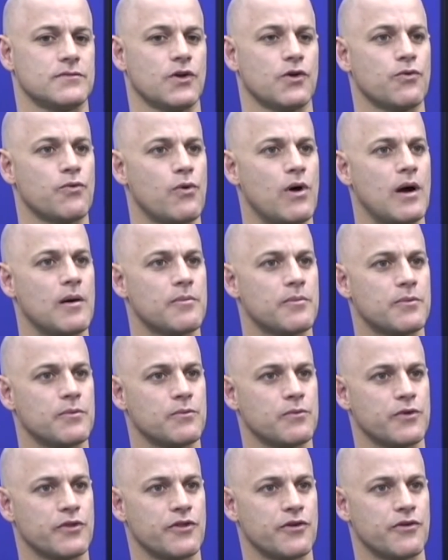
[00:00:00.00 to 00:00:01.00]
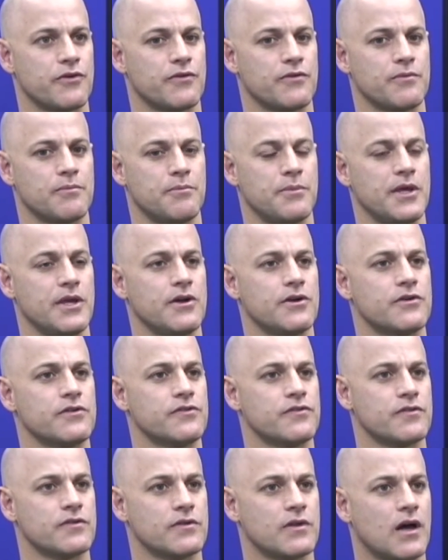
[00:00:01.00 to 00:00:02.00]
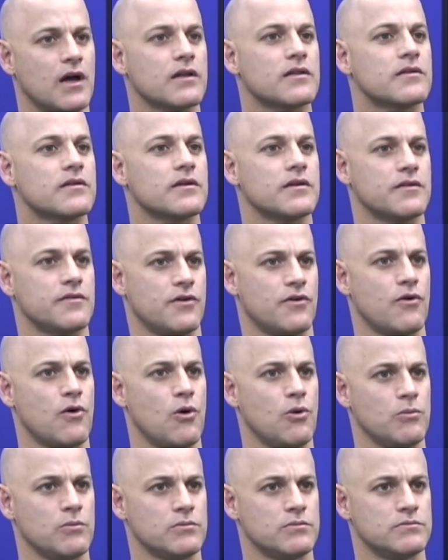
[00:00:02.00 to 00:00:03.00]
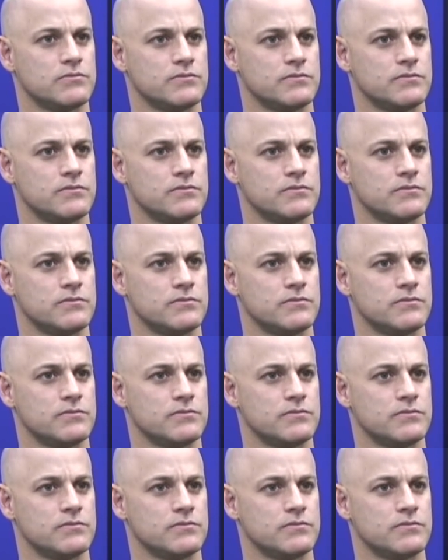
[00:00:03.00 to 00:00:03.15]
grew up with their peers, not in their home